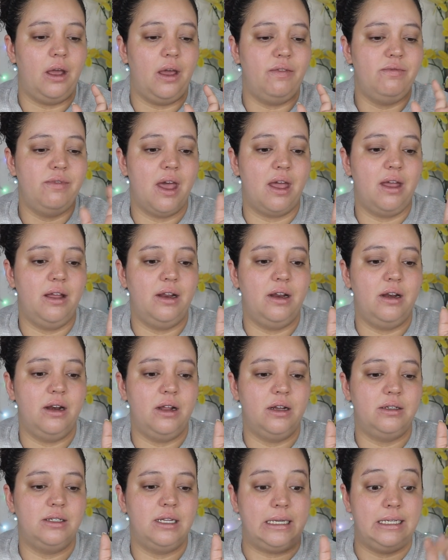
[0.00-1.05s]
And then
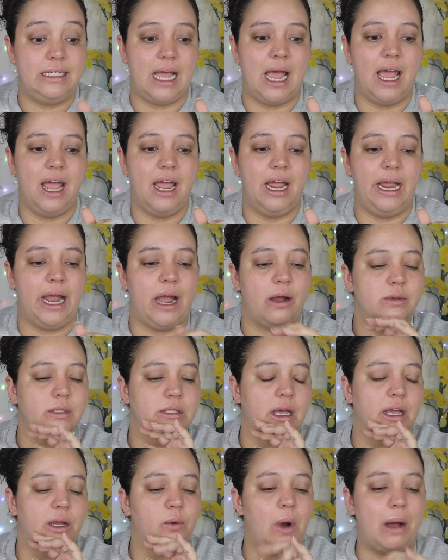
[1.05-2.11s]
today I was
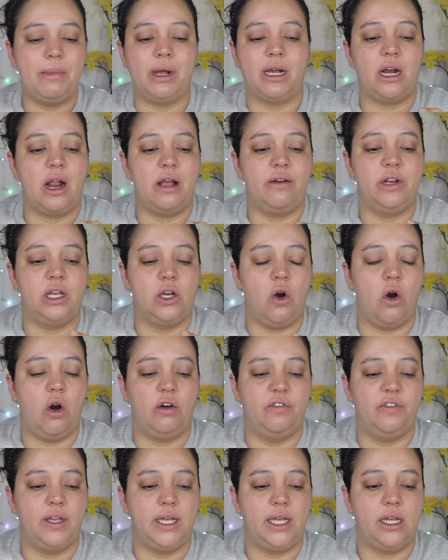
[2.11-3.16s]
like, well, I'm not gonna have any
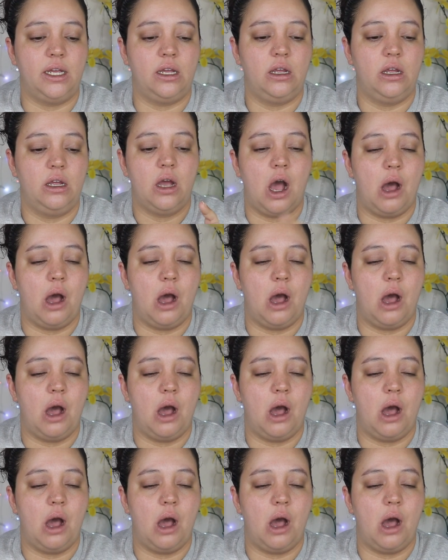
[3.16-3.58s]
coffee.